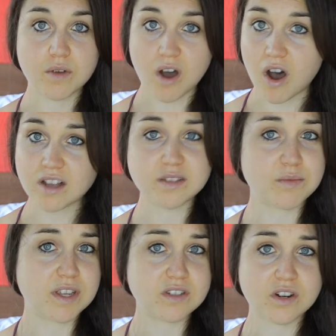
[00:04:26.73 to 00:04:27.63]
awesome
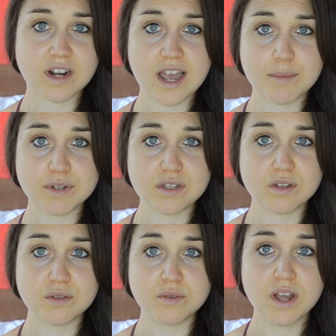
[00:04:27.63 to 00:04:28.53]
things are going to happen to
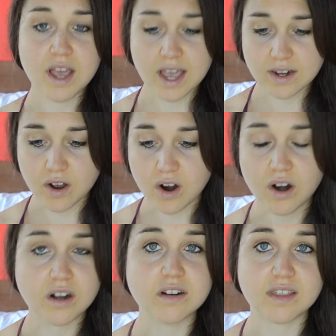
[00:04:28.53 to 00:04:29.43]
you and
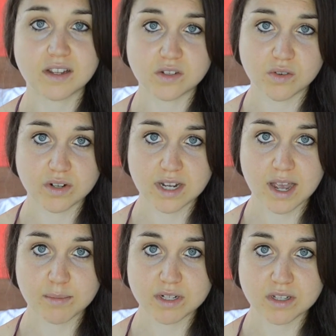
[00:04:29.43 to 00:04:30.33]
hard things are going to
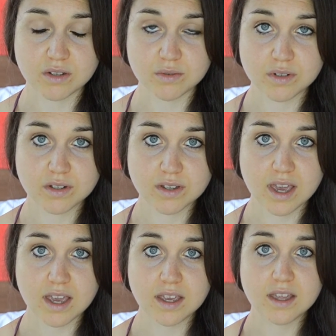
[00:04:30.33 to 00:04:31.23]
happen to you.
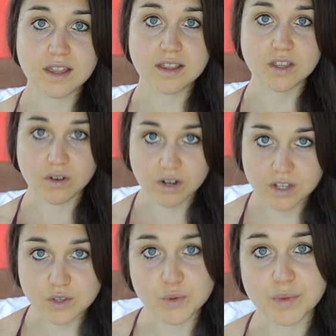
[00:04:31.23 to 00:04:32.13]
Okay? You're a
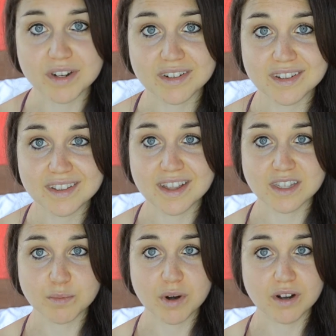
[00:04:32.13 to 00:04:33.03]
human.
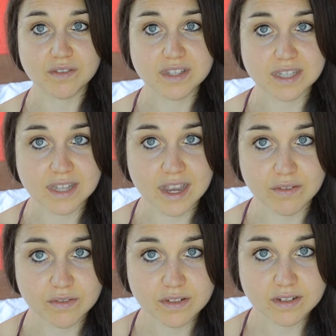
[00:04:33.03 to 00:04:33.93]
That's a part of this life.
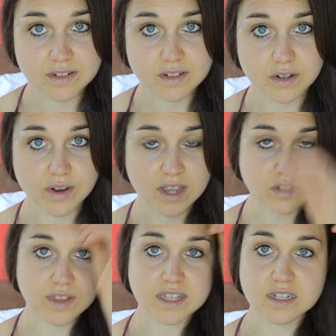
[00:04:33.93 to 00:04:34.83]
Okay?
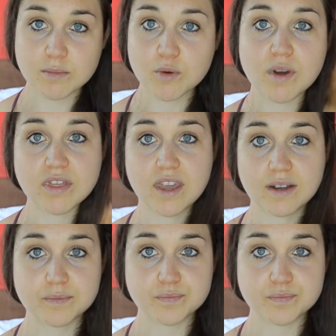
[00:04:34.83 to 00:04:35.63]
So that's number one thing.